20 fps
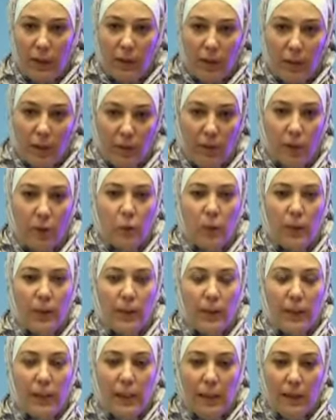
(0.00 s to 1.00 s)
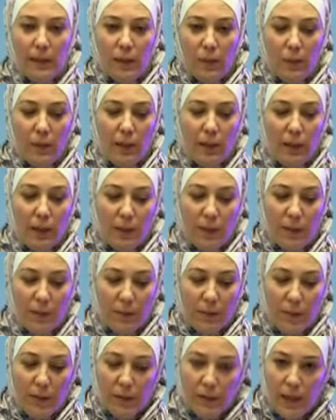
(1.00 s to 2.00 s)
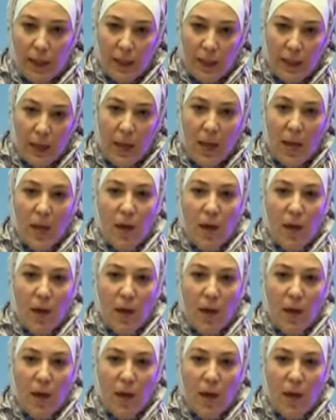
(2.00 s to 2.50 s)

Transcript: the 120 liters per capita per day.